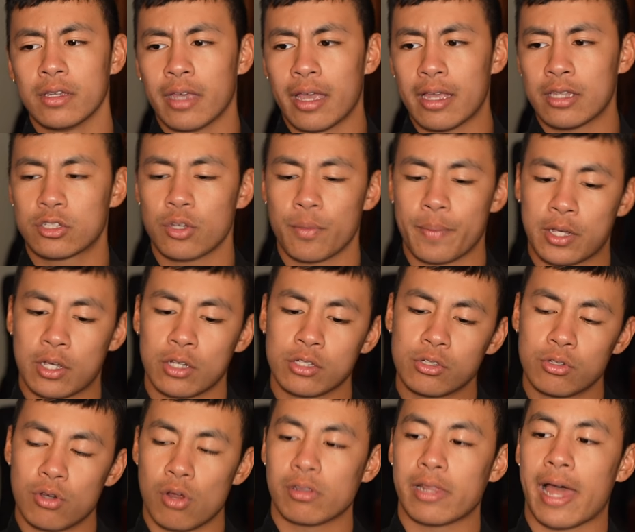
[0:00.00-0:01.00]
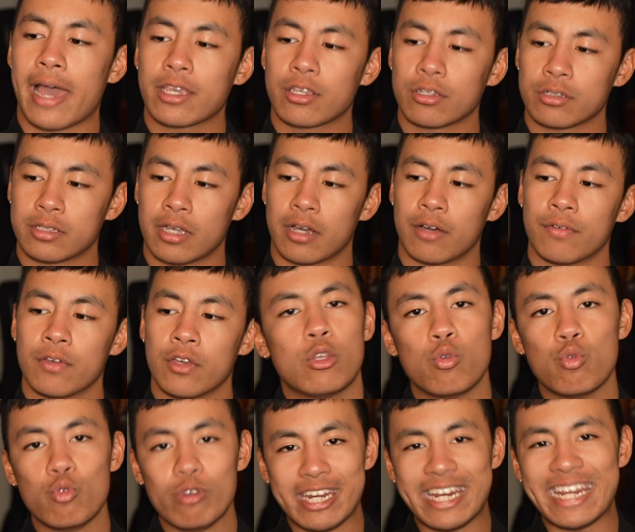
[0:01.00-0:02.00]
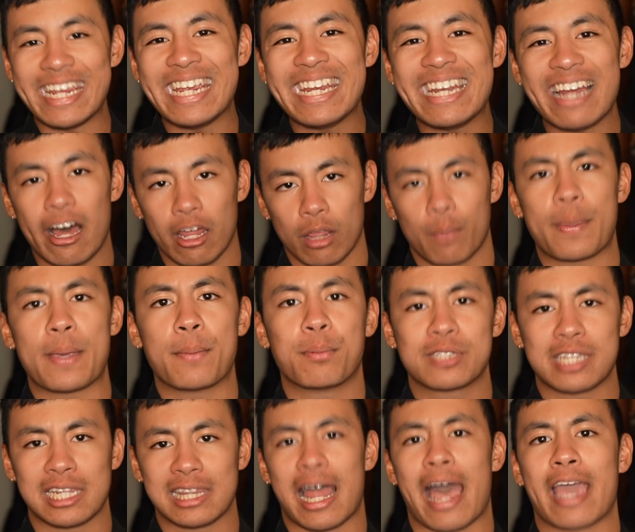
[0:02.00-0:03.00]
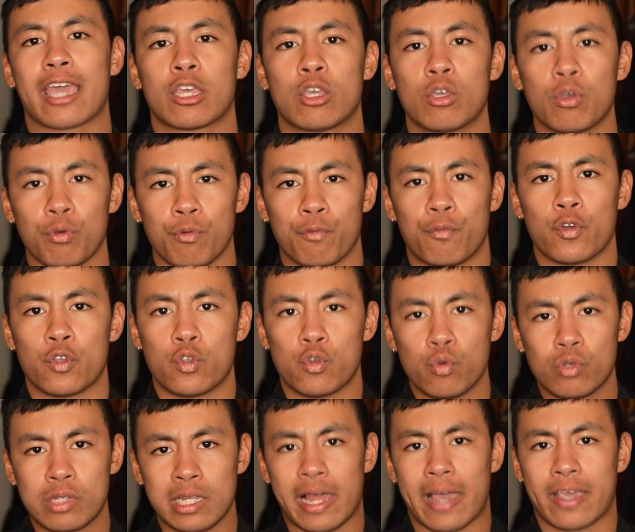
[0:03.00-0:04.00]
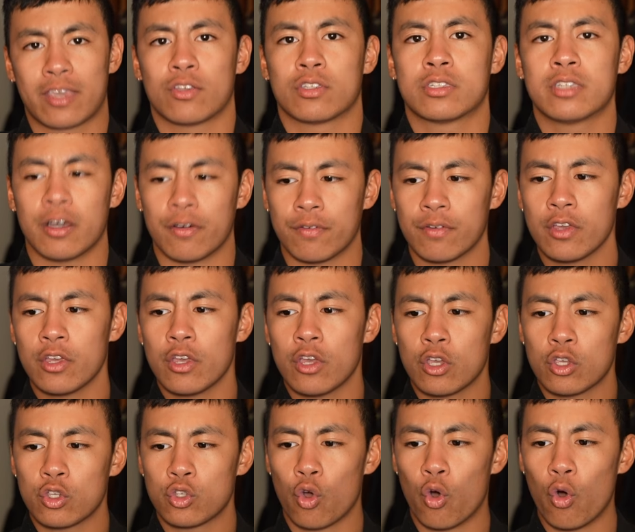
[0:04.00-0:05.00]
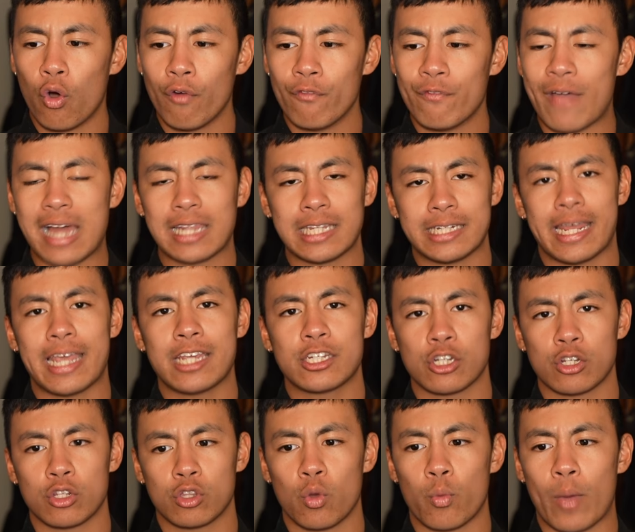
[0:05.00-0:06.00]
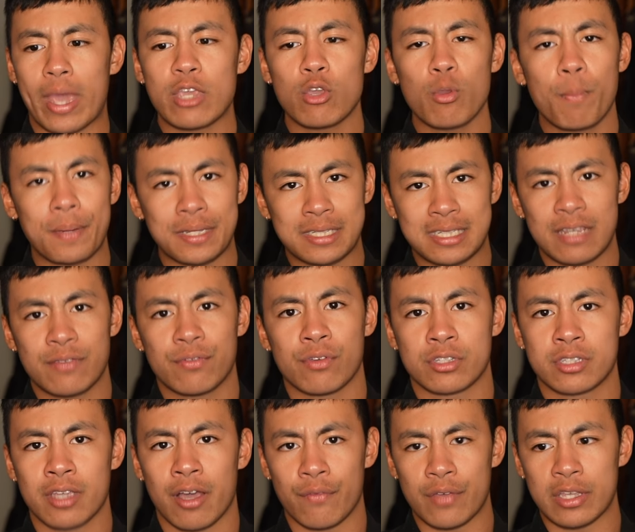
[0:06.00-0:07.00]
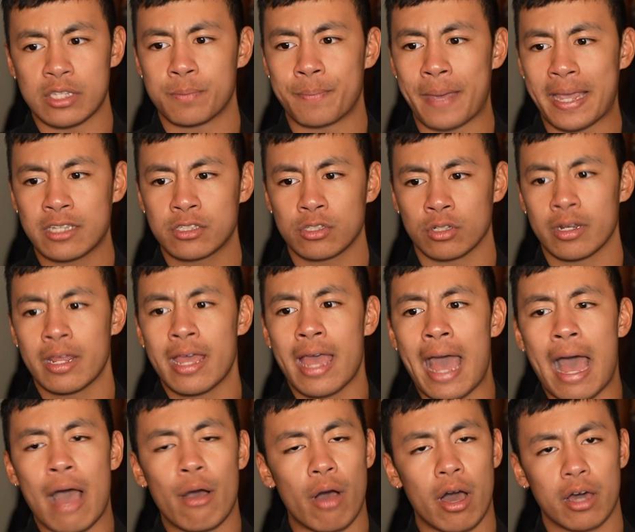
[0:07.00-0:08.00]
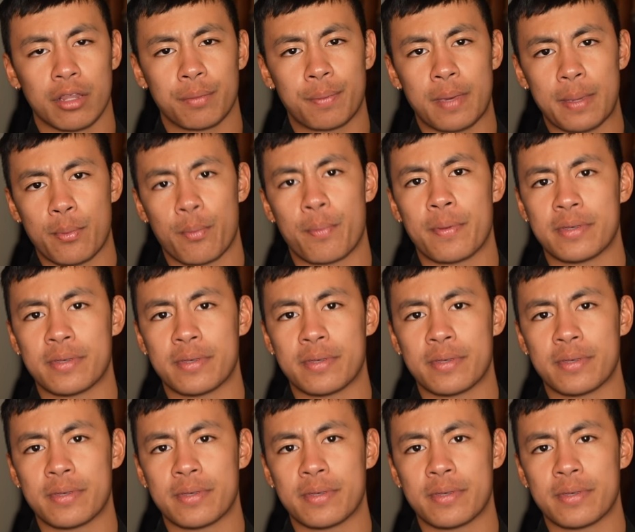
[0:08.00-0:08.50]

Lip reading: And so because you don't like yourself, you need other people to like you for you to like yourself. Your validation, the way you perceive yourself, is based on how other people